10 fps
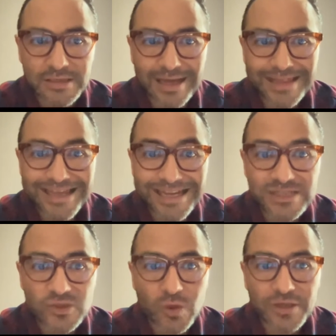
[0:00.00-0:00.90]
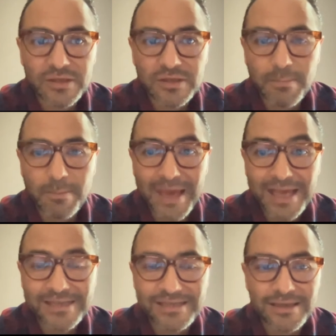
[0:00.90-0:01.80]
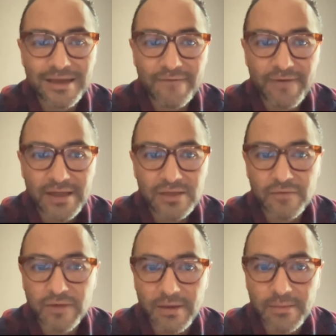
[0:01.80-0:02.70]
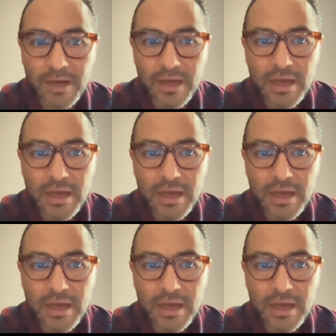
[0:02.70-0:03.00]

And that's what makes the effect of them